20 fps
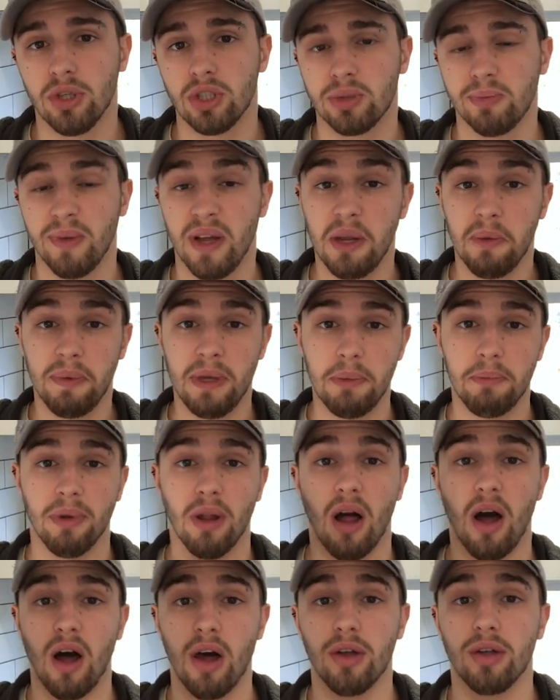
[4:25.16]
which many
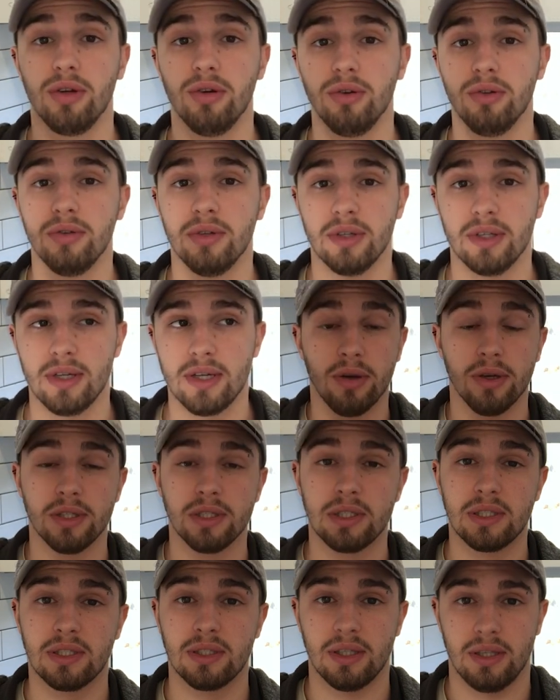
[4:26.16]
people argue
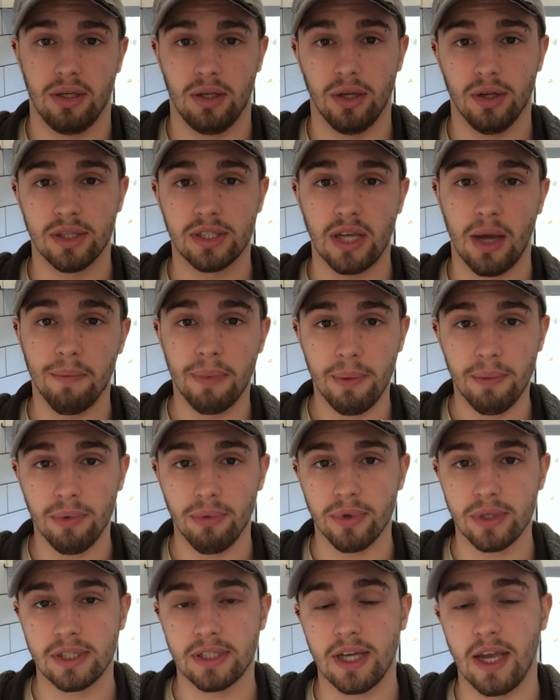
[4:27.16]
because, you know, some people
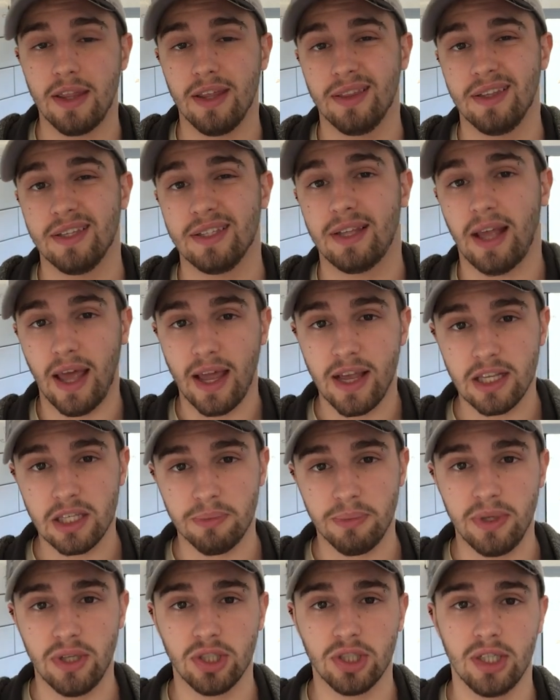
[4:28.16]
will say that there's 8
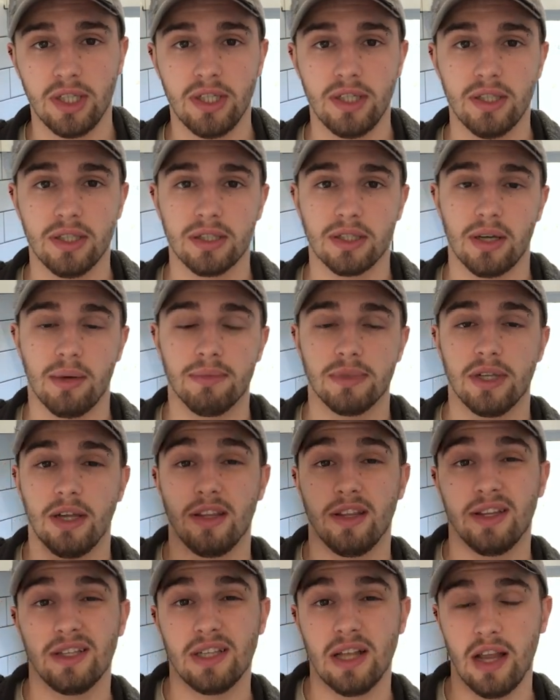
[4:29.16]
species, some say
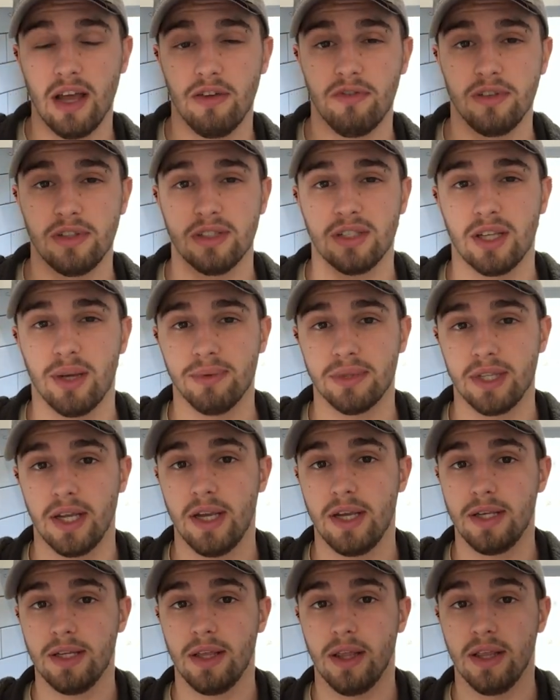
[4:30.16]
there's 11, some
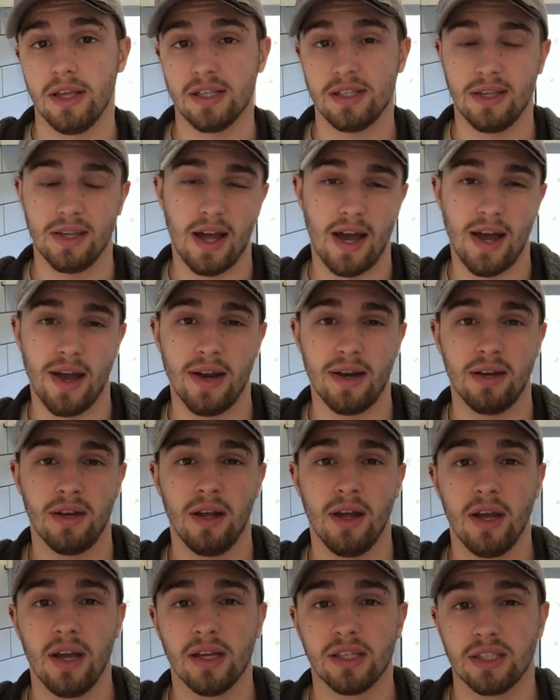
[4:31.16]
say there's
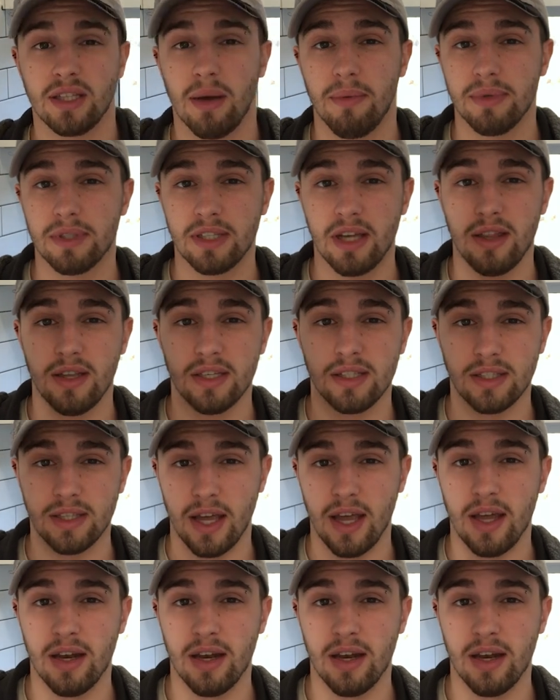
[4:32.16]
9, some say there's